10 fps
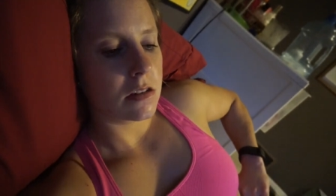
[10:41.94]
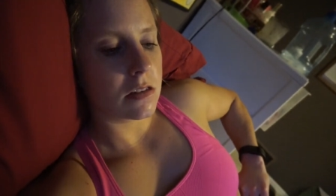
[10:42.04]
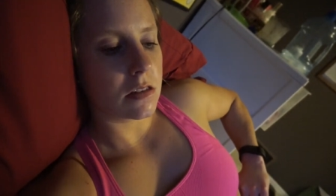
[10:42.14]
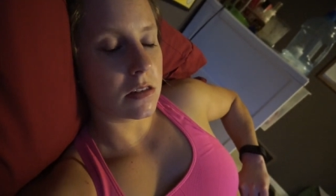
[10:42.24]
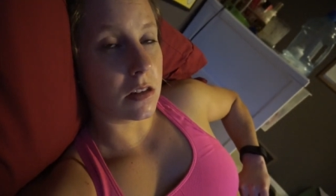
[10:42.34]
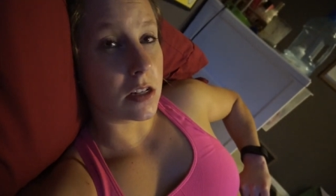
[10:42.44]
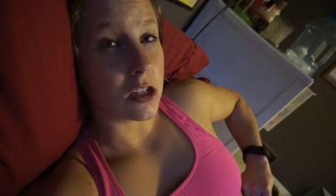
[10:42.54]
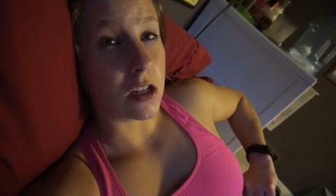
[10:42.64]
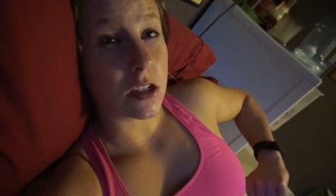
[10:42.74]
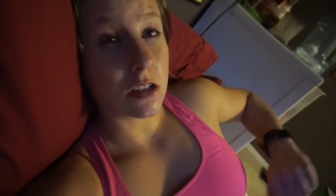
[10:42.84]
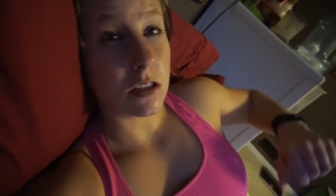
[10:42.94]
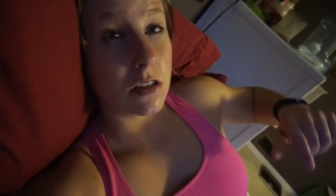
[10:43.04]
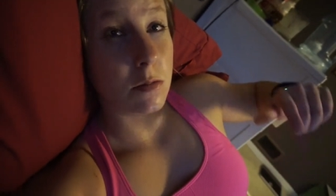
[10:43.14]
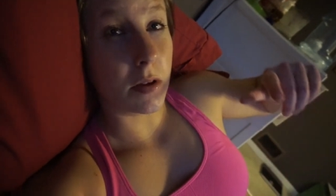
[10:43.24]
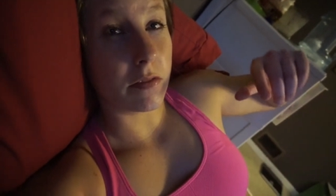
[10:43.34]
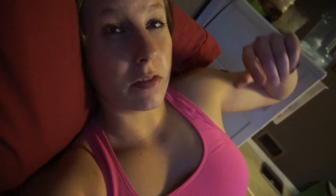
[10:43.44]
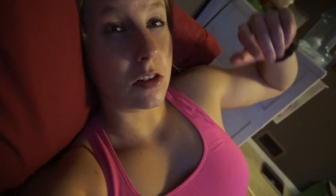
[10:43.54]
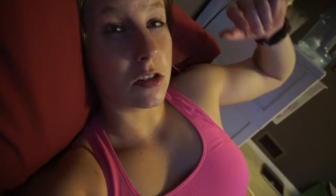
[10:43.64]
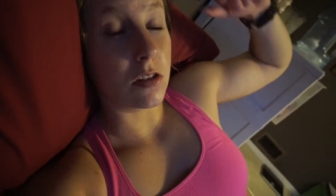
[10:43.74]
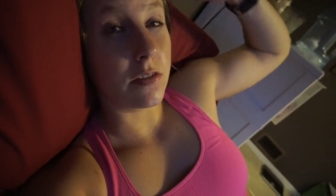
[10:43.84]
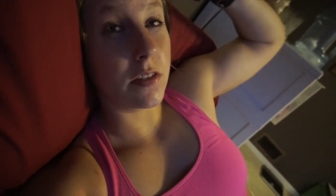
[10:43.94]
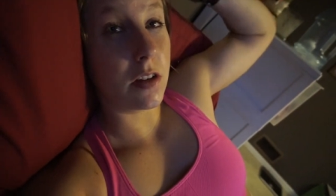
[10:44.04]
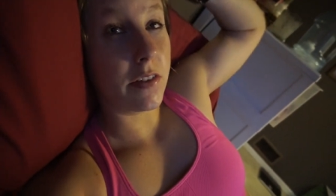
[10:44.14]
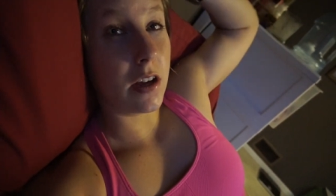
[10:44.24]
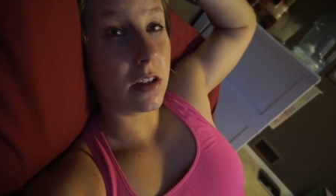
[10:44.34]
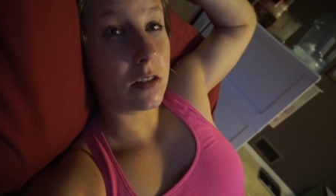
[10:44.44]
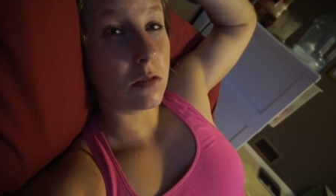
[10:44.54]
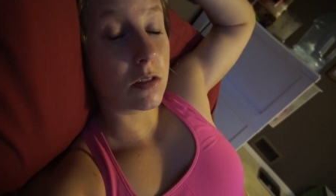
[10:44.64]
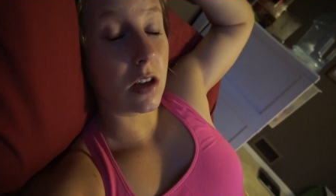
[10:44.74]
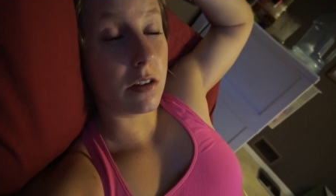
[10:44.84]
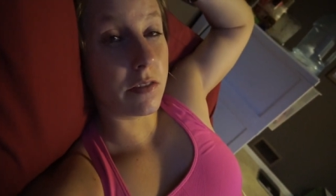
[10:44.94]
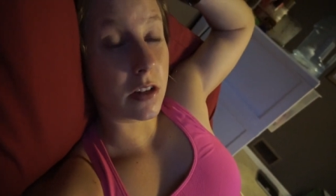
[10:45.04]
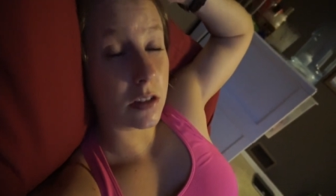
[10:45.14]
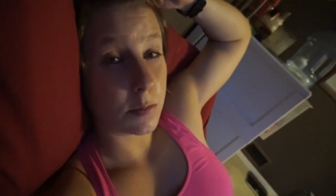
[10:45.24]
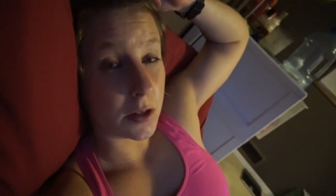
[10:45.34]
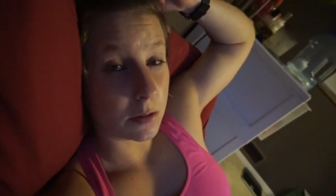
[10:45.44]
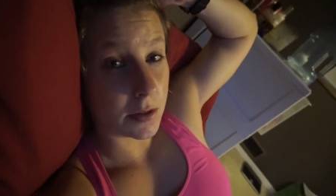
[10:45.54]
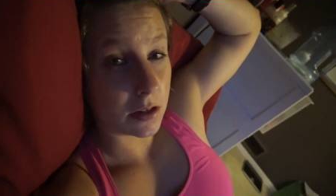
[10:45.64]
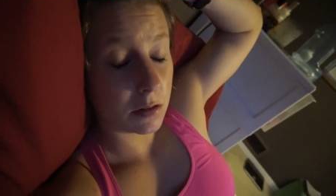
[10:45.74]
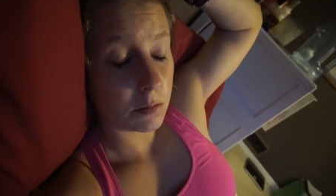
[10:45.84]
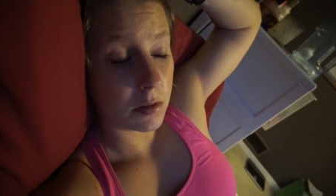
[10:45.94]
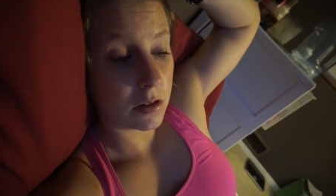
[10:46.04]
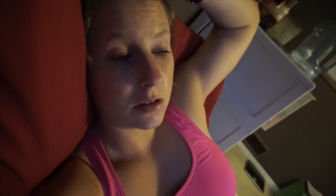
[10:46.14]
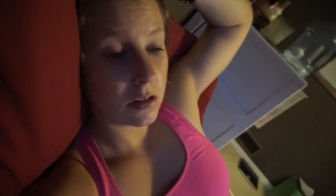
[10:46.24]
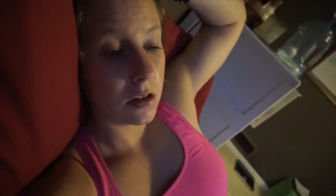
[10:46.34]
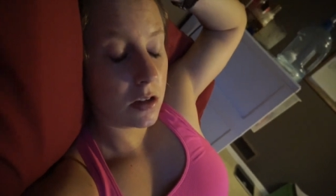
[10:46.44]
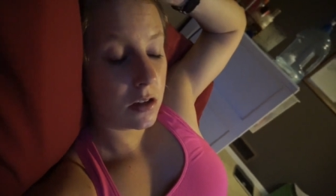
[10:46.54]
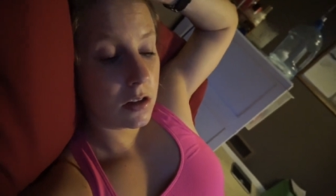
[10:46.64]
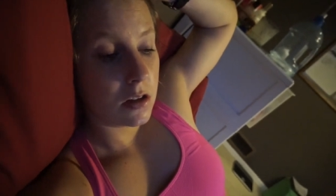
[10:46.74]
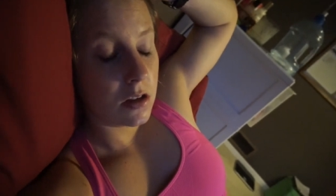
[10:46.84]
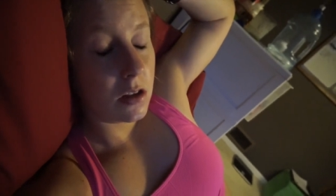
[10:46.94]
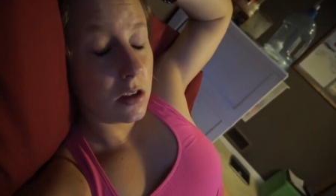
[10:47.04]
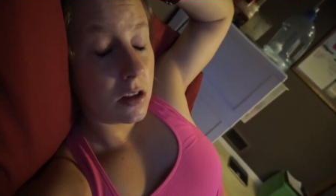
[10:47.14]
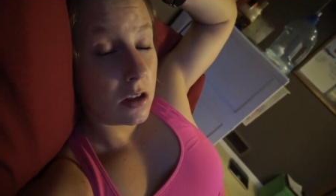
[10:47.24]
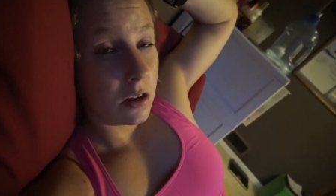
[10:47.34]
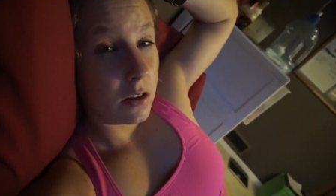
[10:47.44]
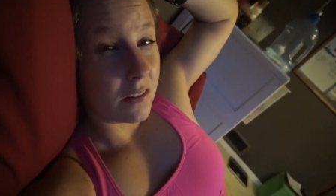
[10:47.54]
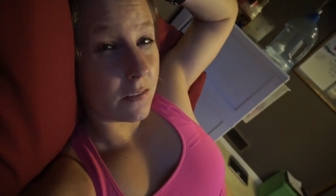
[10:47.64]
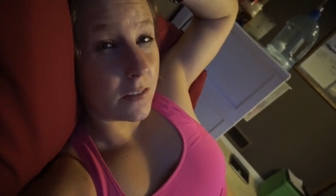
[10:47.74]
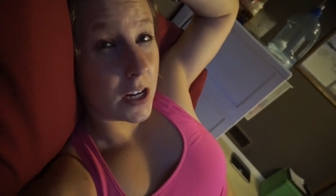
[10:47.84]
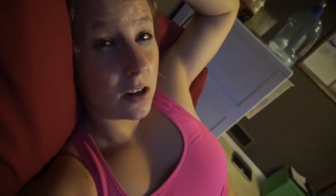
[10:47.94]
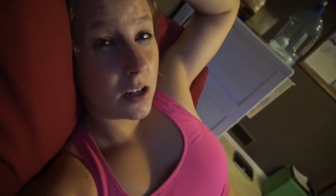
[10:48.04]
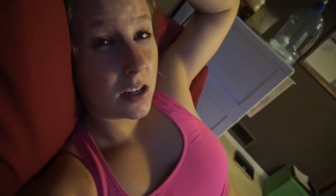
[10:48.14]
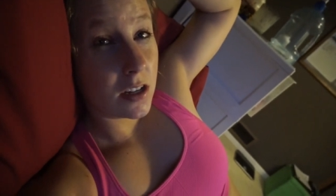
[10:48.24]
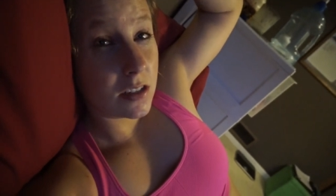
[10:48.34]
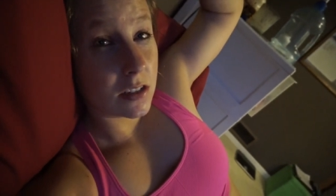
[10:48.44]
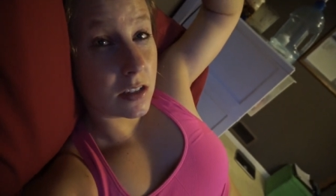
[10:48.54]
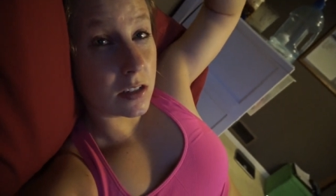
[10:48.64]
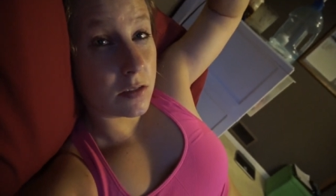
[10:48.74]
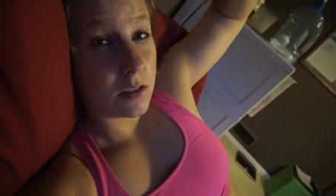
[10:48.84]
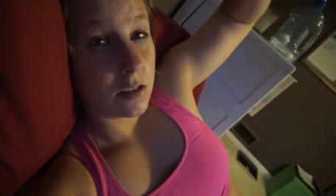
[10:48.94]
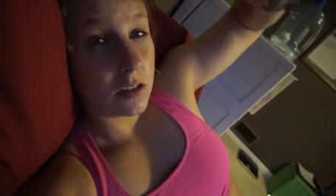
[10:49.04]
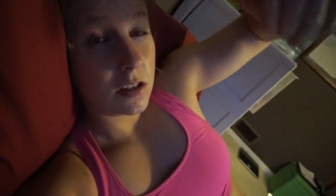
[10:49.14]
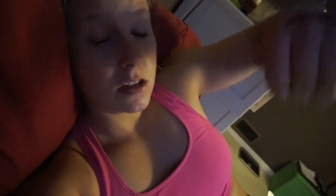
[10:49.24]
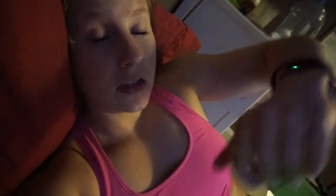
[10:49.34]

This is a slight change because this is my first refeed I've had, so it's kind of an experiment, but very successful.